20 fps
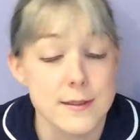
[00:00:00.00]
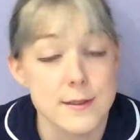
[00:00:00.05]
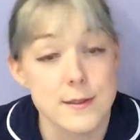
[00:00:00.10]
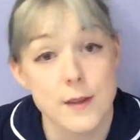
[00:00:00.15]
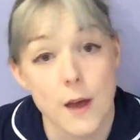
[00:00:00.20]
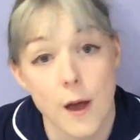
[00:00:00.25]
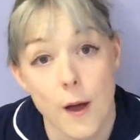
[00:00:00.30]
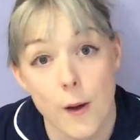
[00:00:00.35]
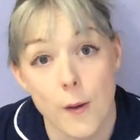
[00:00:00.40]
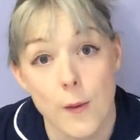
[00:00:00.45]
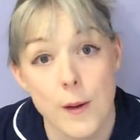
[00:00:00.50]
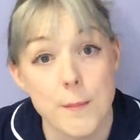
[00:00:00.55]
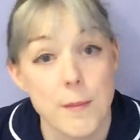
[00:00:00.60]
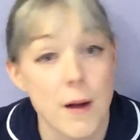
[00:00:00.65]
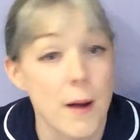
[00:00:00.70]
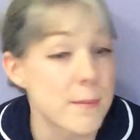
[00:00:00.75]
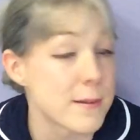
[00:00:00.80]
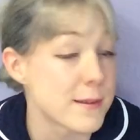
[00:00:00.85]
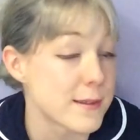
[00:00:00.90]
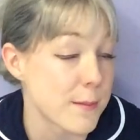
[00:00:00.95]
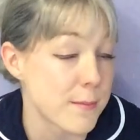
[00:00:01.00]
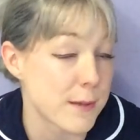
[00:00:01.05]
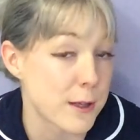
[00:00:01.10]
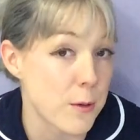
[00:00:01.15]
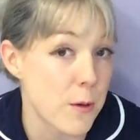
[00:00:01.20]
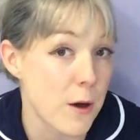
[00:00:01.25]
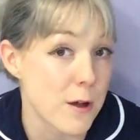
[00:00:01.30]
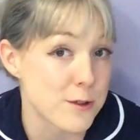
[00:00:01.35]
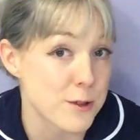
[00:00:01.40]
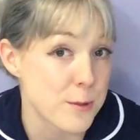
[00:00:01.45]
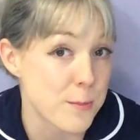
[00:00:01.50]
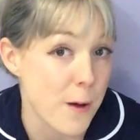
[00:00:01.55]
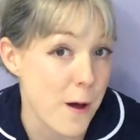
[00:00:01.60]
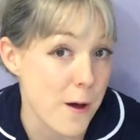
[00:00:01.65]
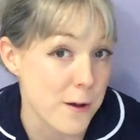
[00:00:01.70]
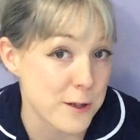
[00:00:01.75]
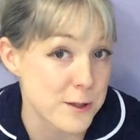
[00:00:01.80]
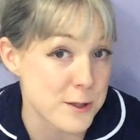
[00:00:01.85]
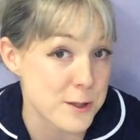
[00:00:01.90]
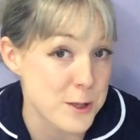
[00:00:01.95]
so it might be something you ask your
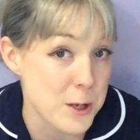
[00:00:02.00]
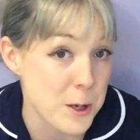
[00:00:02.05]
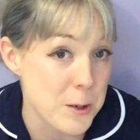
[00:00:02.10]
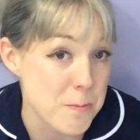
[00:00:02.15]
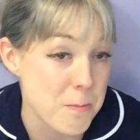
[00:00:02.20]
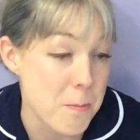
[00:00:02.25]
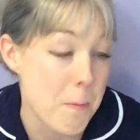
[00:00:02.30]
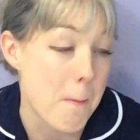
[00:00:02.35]
partner to do.